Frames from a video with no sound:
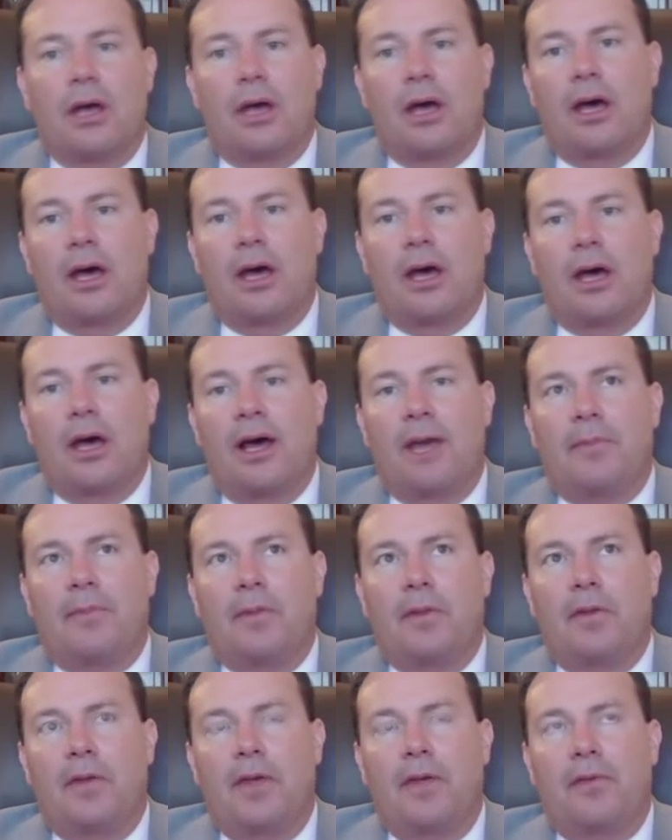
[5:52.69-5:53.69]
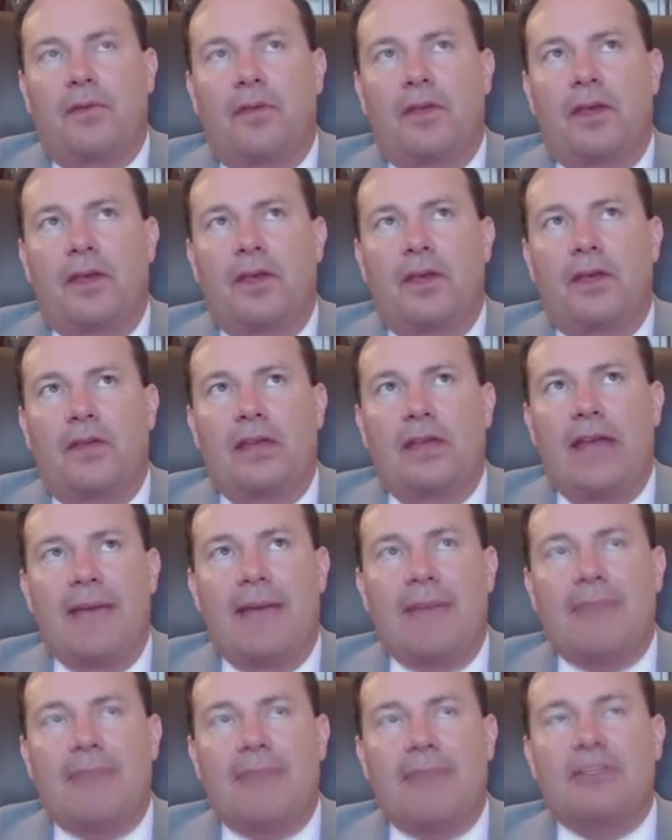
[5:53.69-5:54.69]
that the
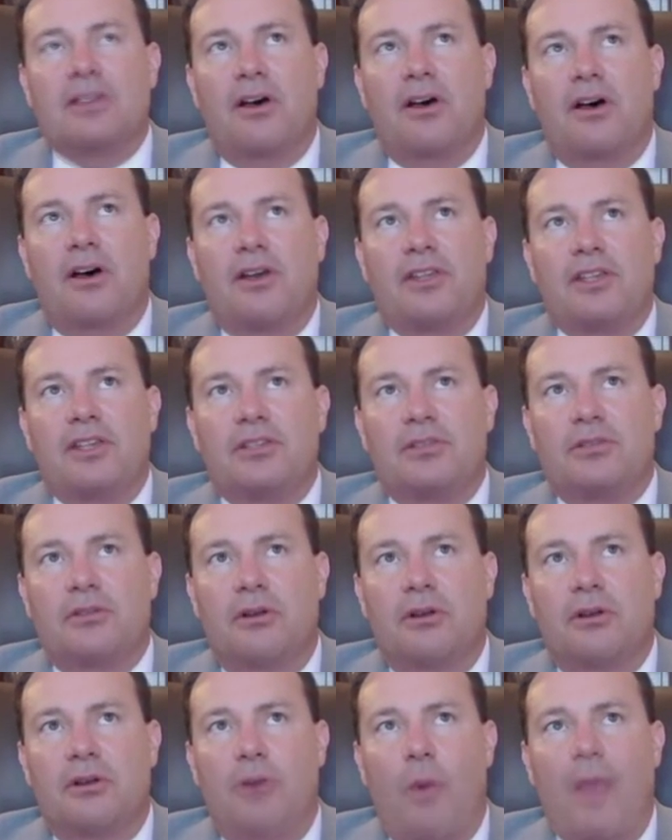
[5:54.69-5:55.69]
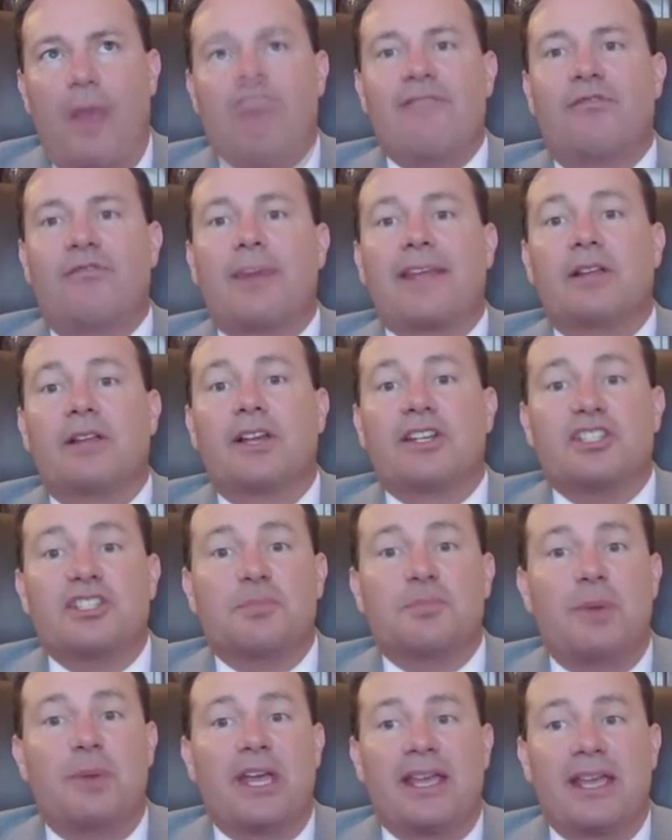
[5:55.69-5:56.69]
absence of these waived
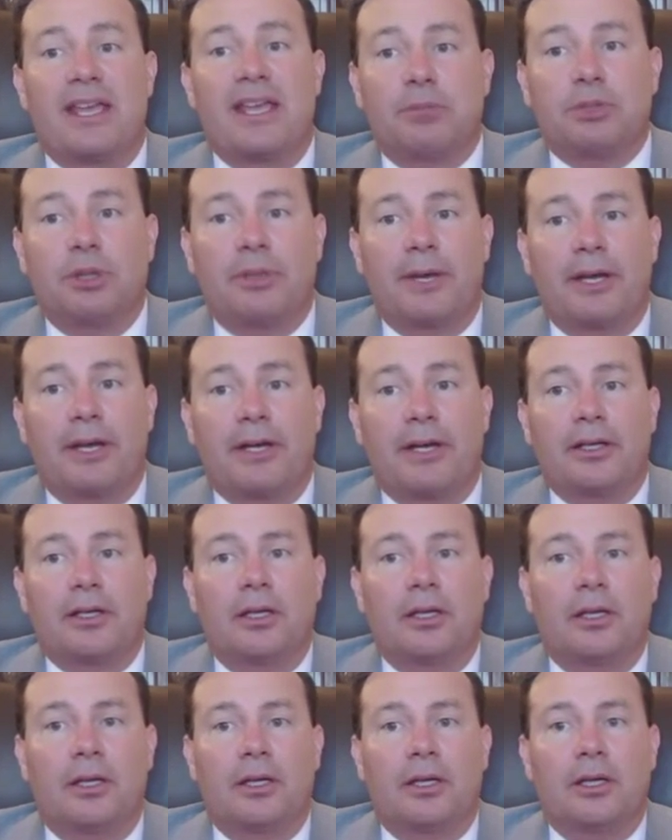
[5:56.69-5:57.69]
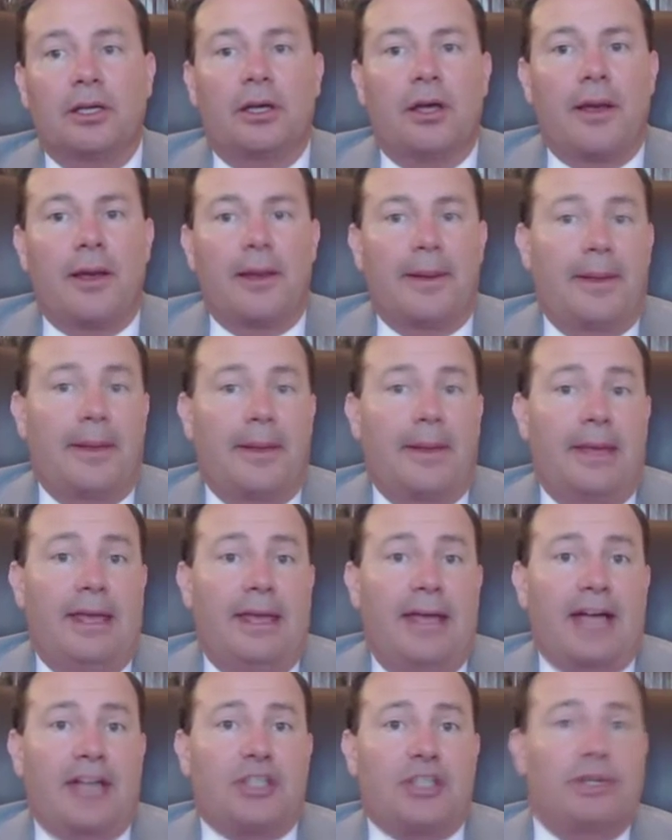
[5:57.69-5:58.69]
regulations being implemented
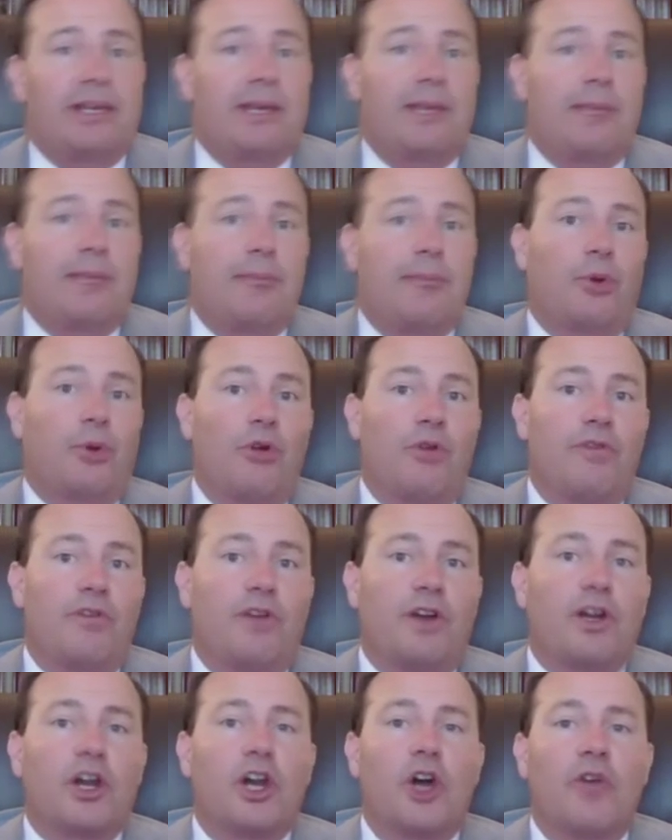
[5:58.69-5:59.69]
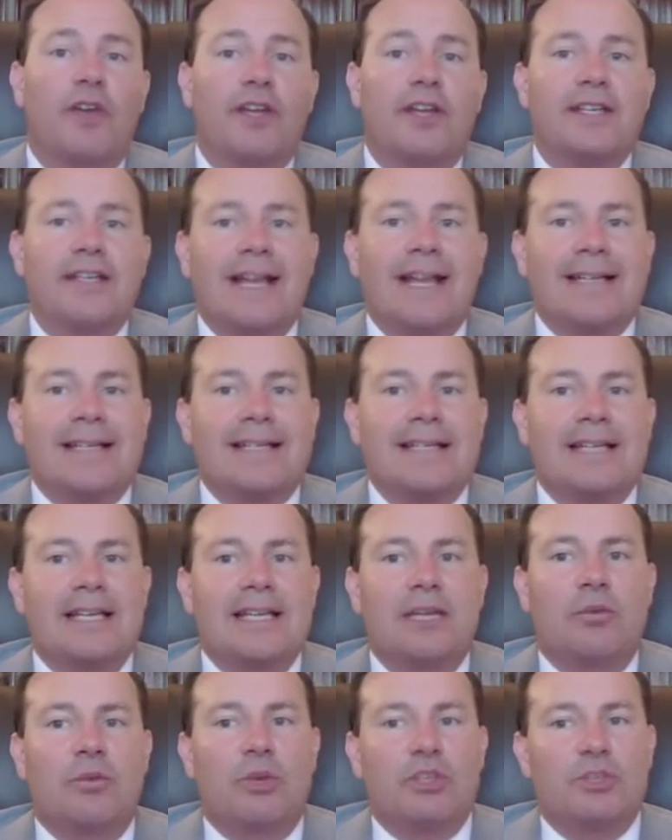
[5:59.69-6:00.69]
actually improved our
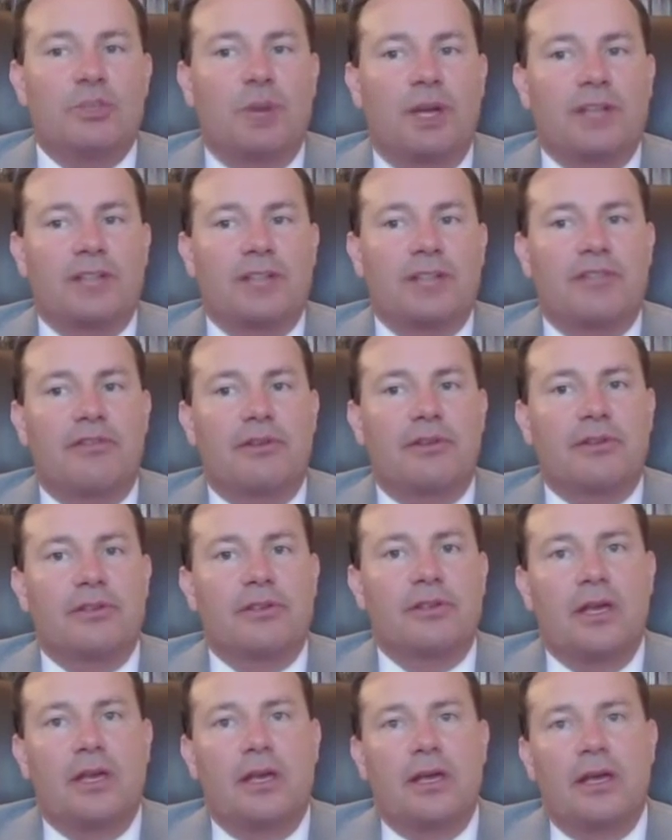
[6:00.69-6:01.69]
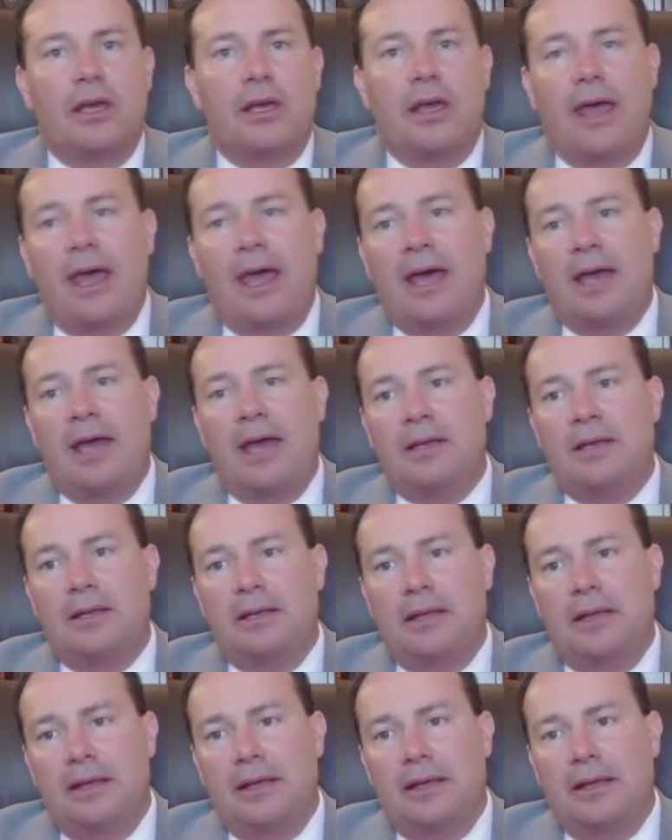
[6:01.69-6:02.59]
COVID-19 response efforts and